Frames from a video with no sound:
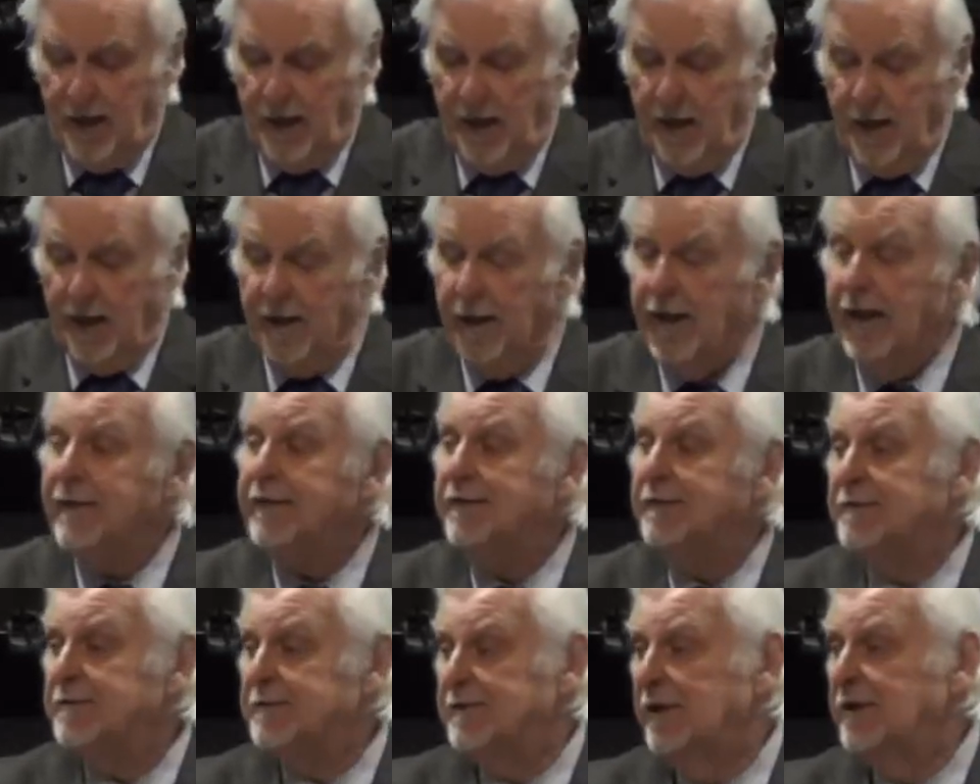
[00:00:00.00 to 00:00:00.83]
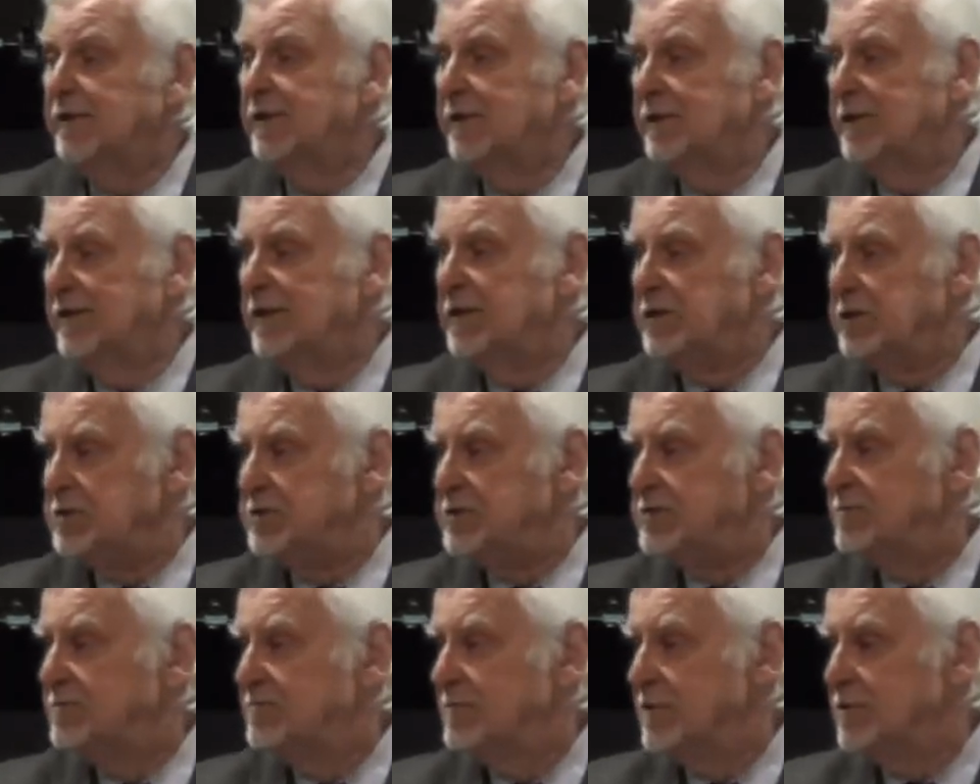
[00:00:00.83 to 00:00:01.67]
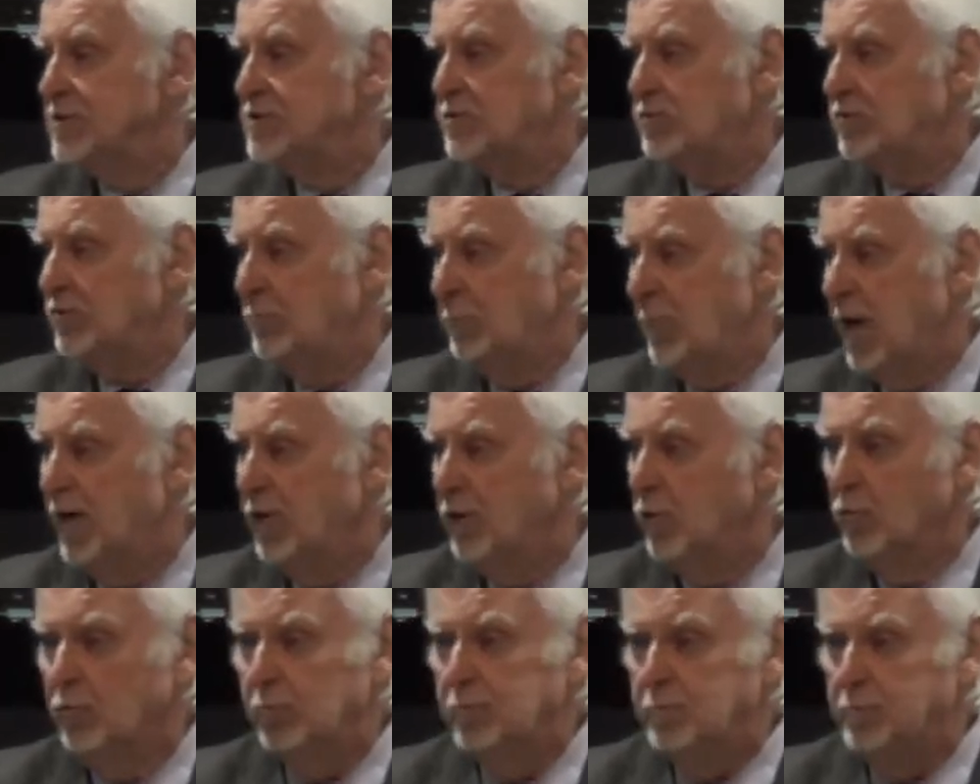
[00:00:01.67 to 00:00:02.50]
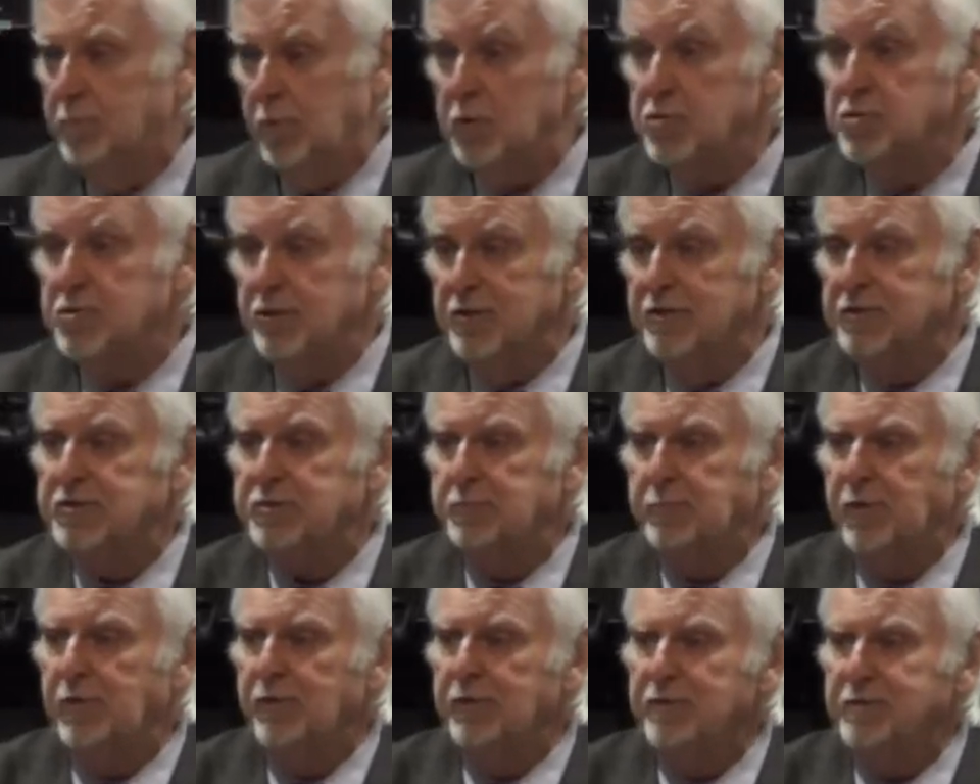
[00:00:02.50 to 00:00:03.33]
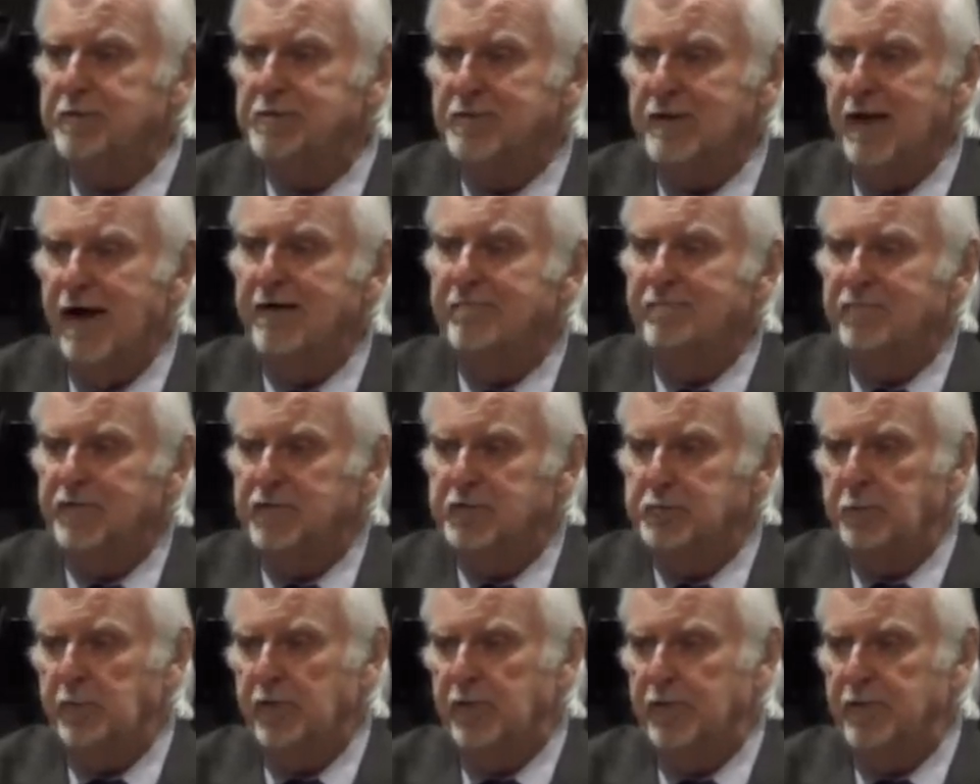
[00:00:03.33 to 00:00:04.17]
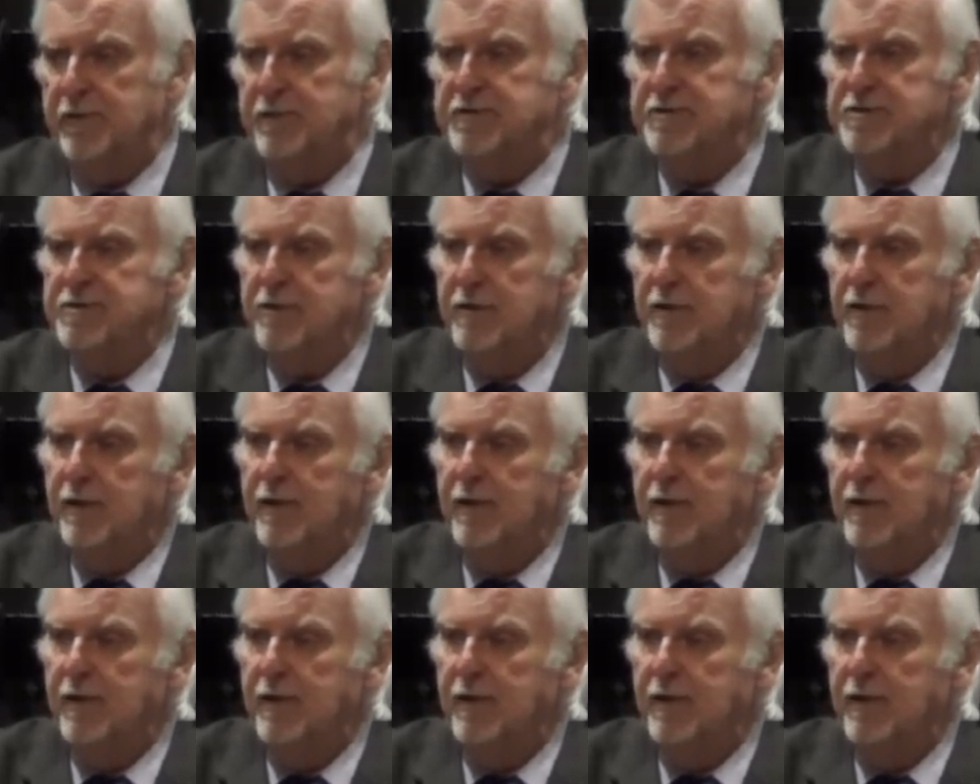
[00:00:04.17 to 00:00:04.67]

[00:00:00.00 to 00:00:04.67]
And I can tell you this, just from my own personal experience, life experience,